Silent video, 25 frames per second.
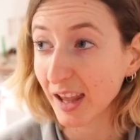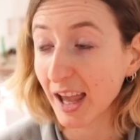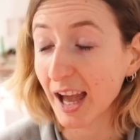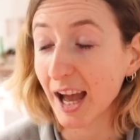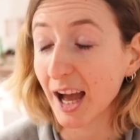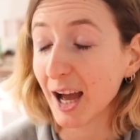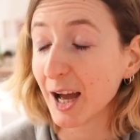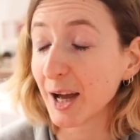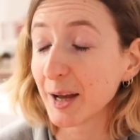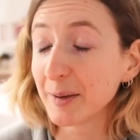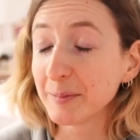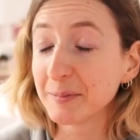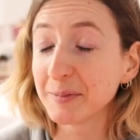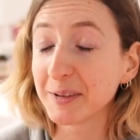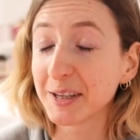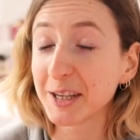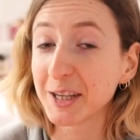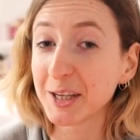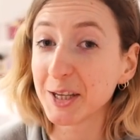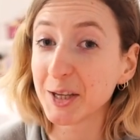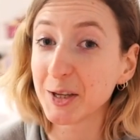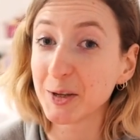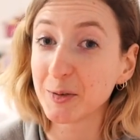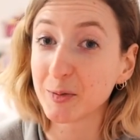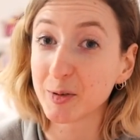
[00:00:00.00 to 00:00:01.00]
Um,
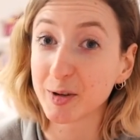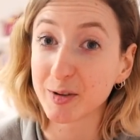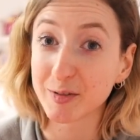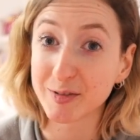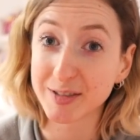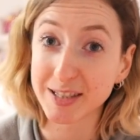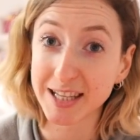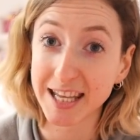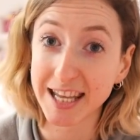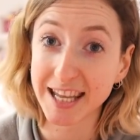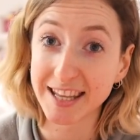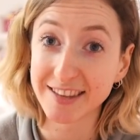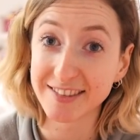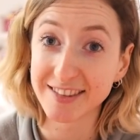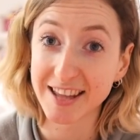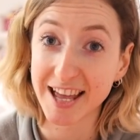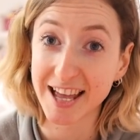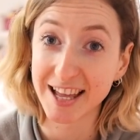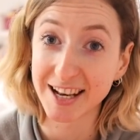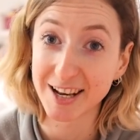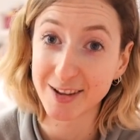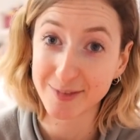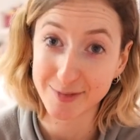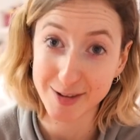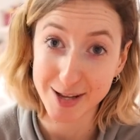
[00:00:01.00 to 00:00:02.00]
you would have seen their
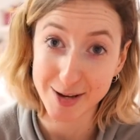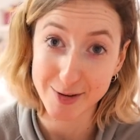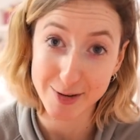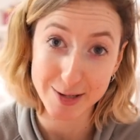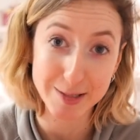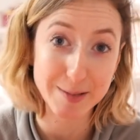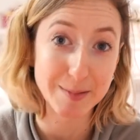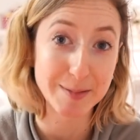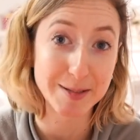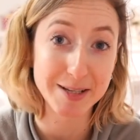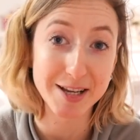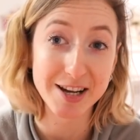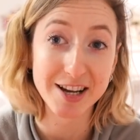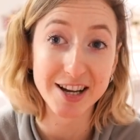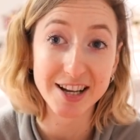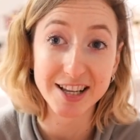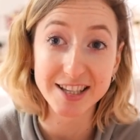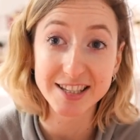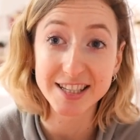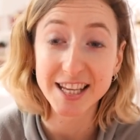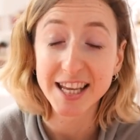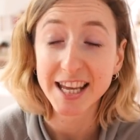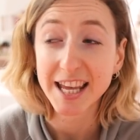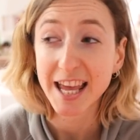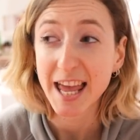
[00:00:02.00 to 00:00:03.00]
lovely Christmas cards.
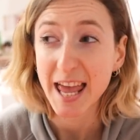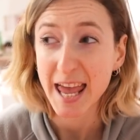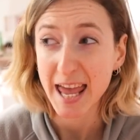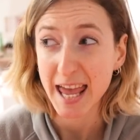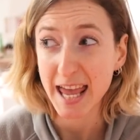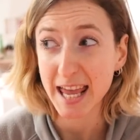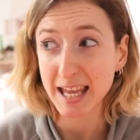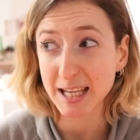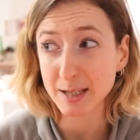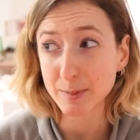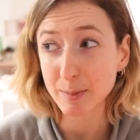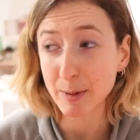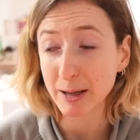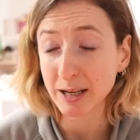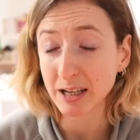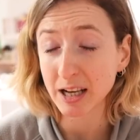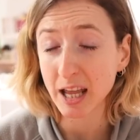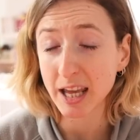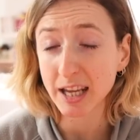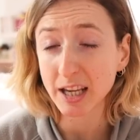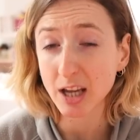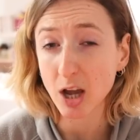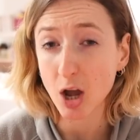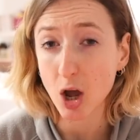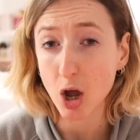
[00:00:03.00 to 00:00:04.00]
It's been
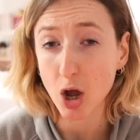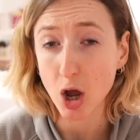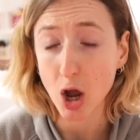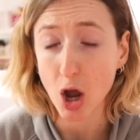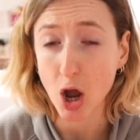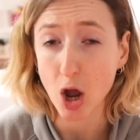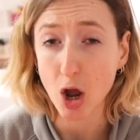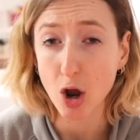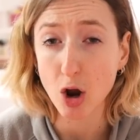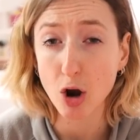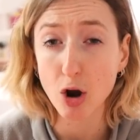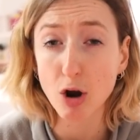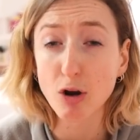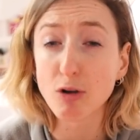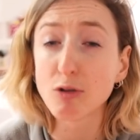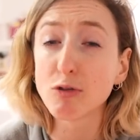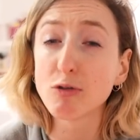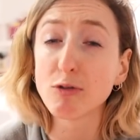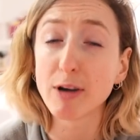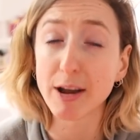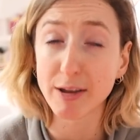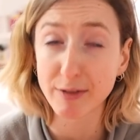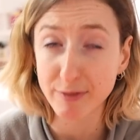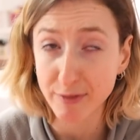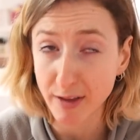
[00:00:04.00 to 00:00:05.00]
like
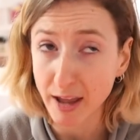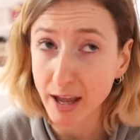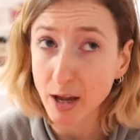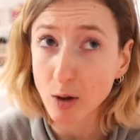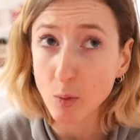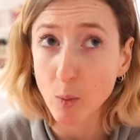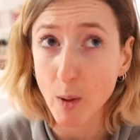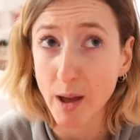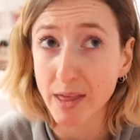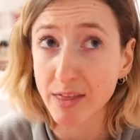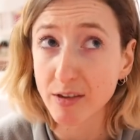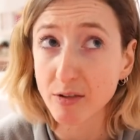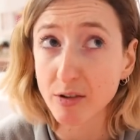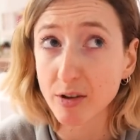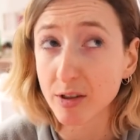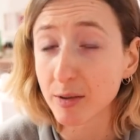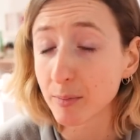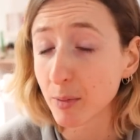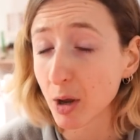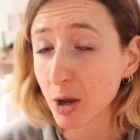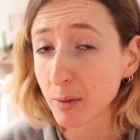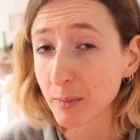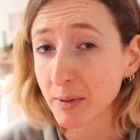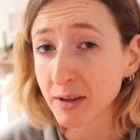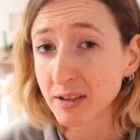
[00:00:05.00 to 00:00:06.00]
horrific weather at the
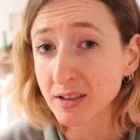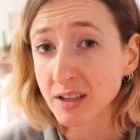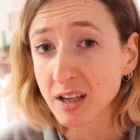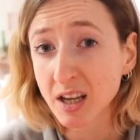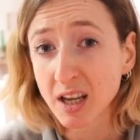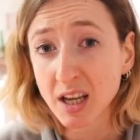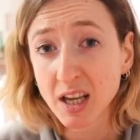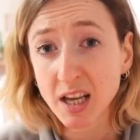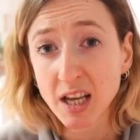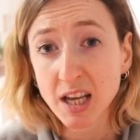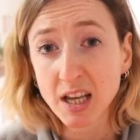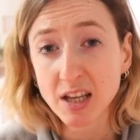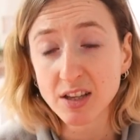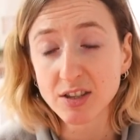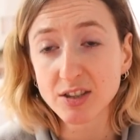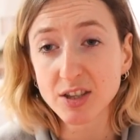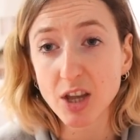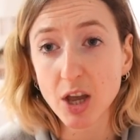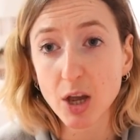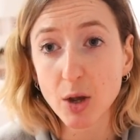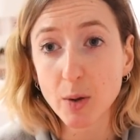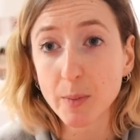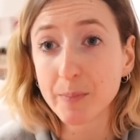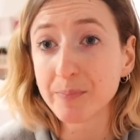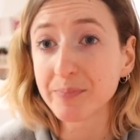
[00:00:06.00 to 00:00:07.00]
moment.
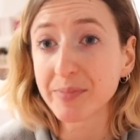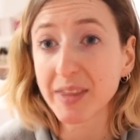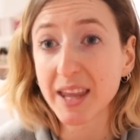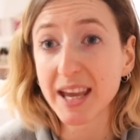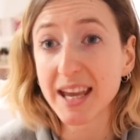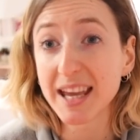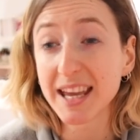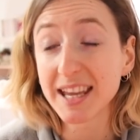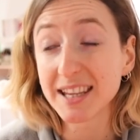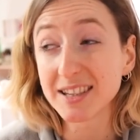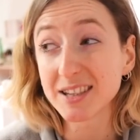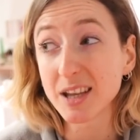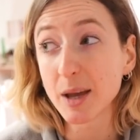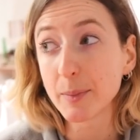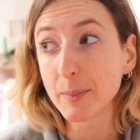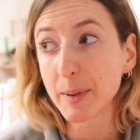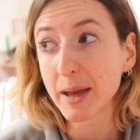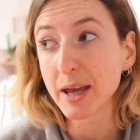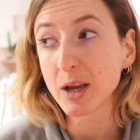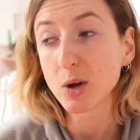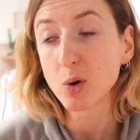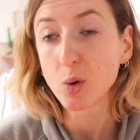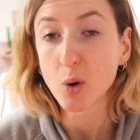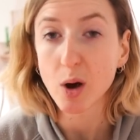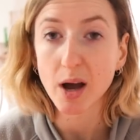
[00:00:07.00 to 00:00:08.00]
So it is a
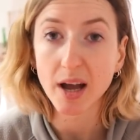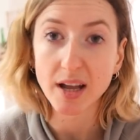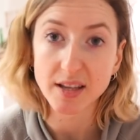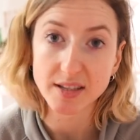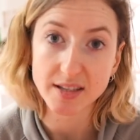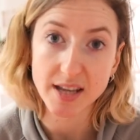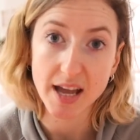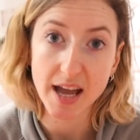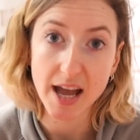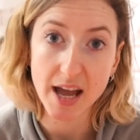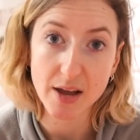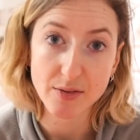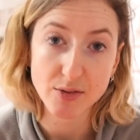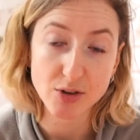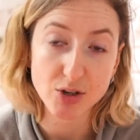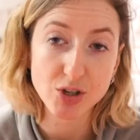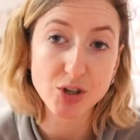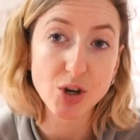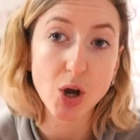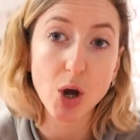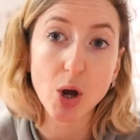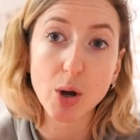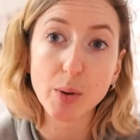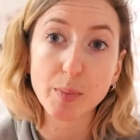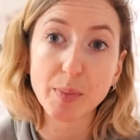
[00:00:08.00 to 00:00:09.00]
bit quieter at the
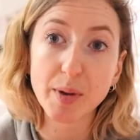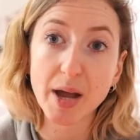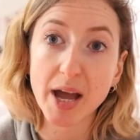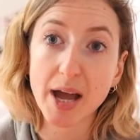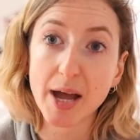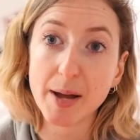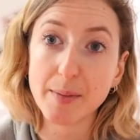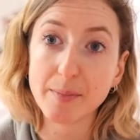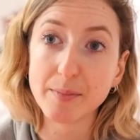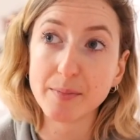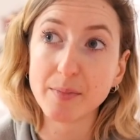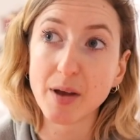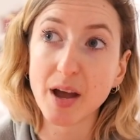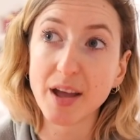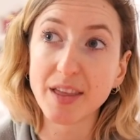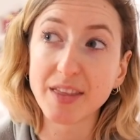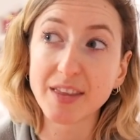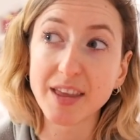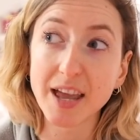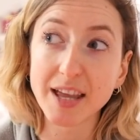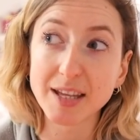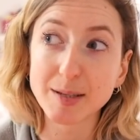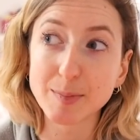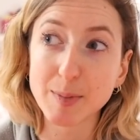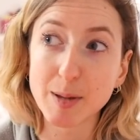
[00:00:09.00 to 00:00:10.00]
shop. Um, I
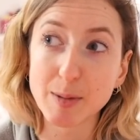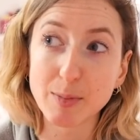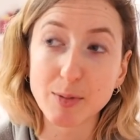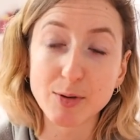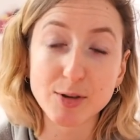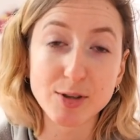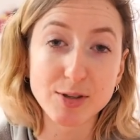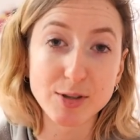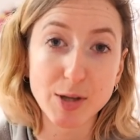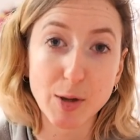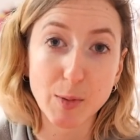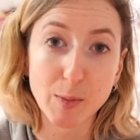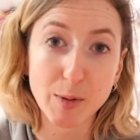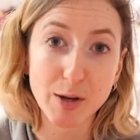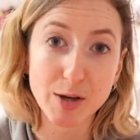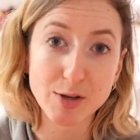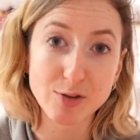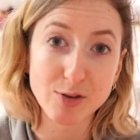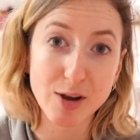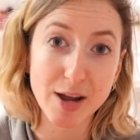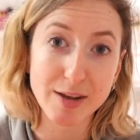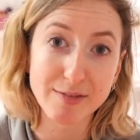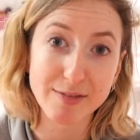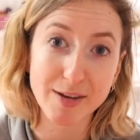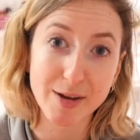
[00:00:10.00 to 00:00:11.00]
guess people just don't want to
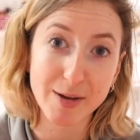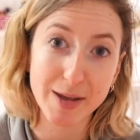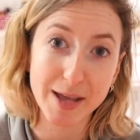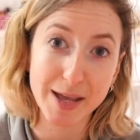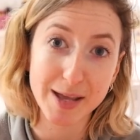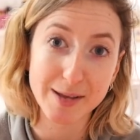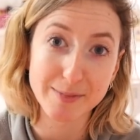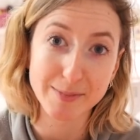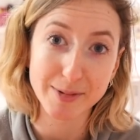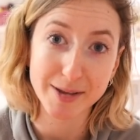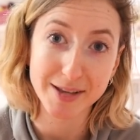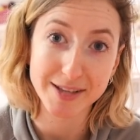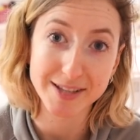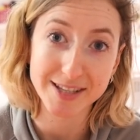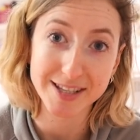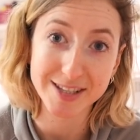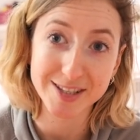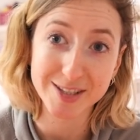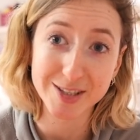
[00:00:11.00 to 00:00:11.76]
drive out here because it's